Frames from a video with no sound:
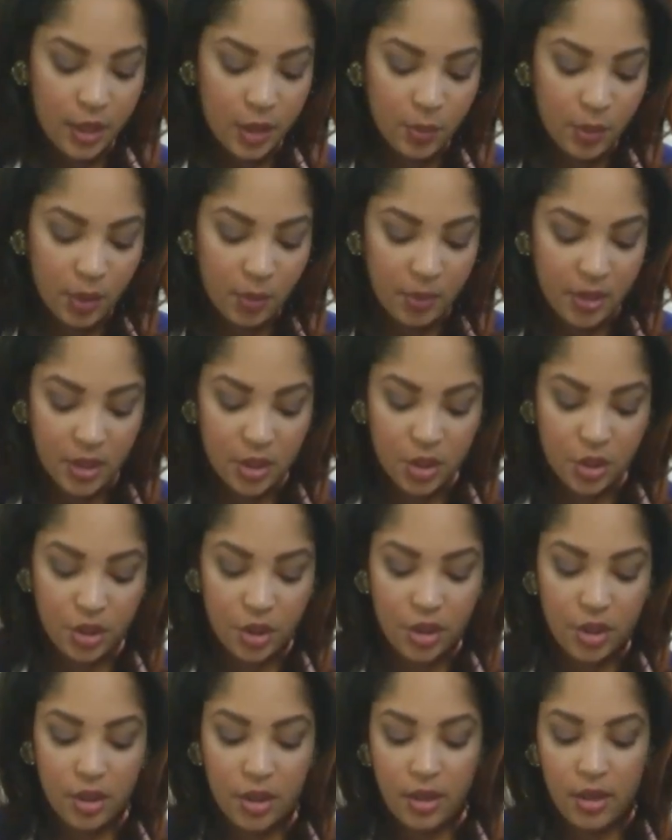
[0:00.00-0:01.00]
You want to make
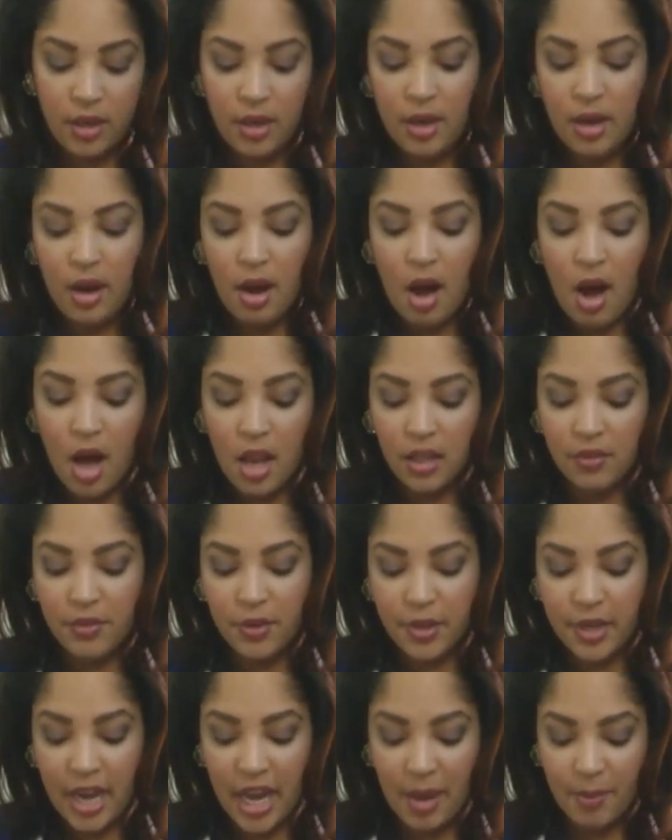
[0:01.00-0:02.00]
sure all of
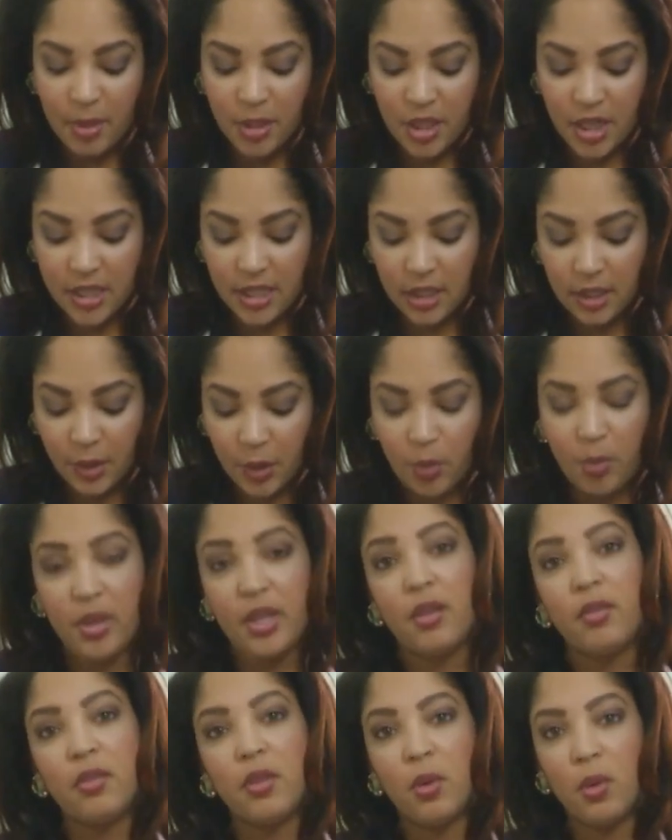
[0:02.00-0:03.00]
your cabbage has a little
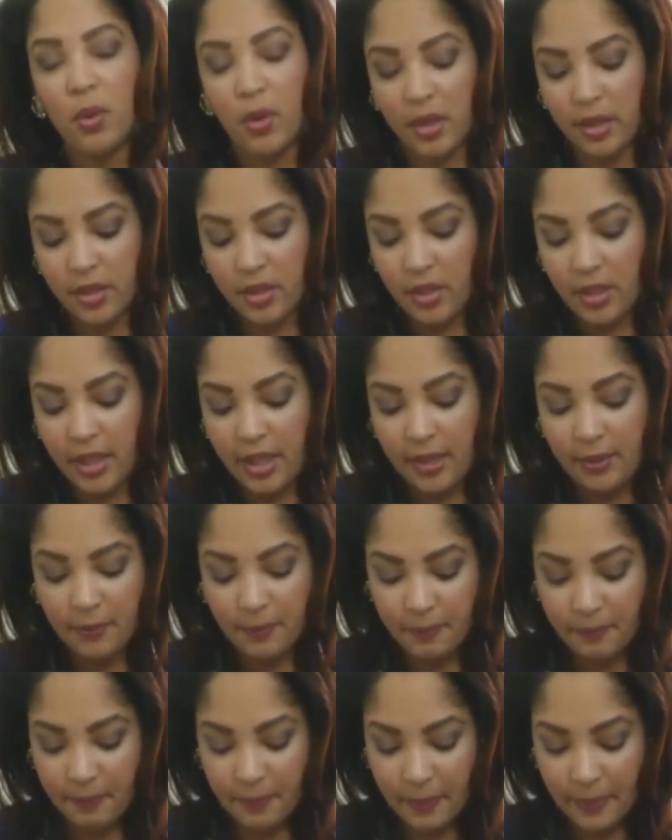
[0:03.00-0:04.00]
bit of the oil on it
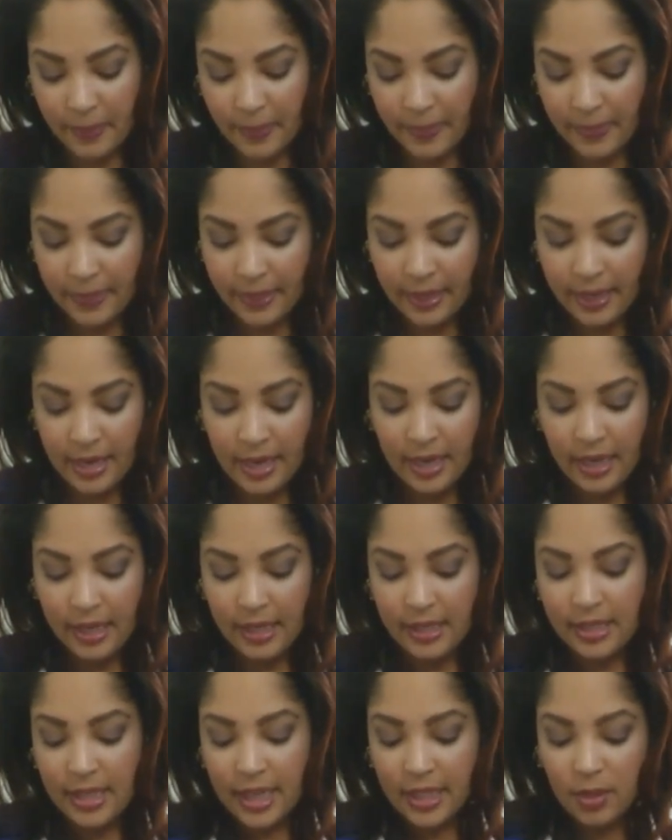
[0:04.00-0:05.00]

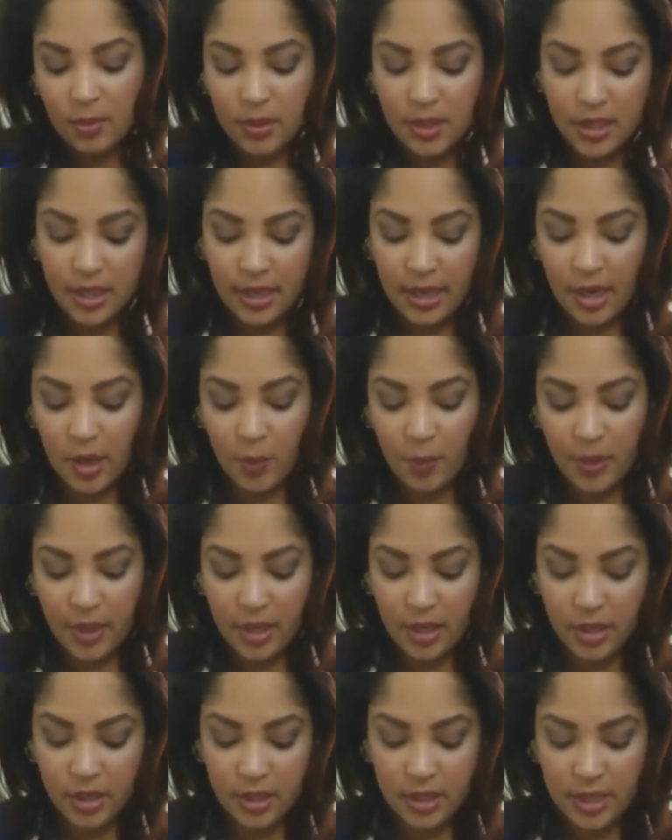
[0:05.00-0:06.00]
because that's what's going to help
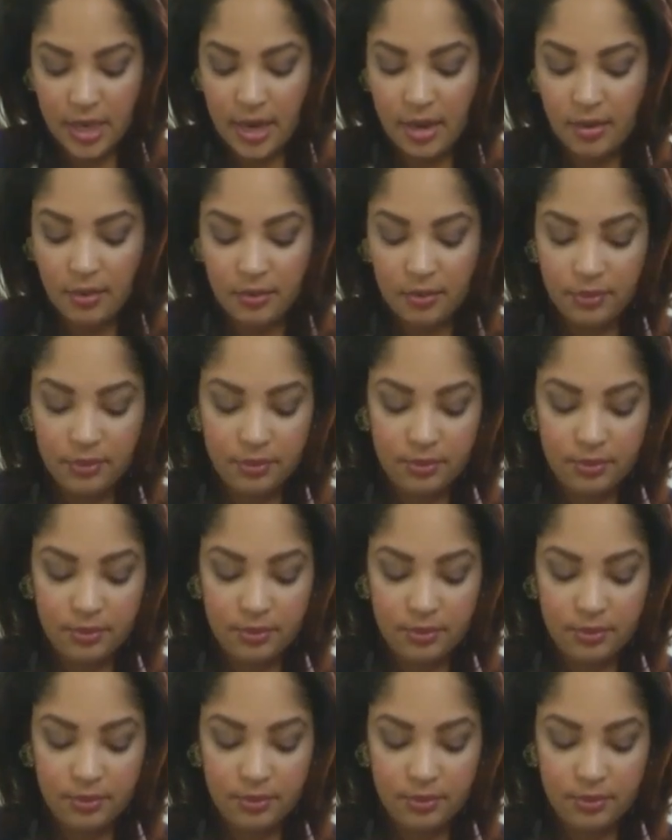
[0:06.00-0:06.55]
it cook down.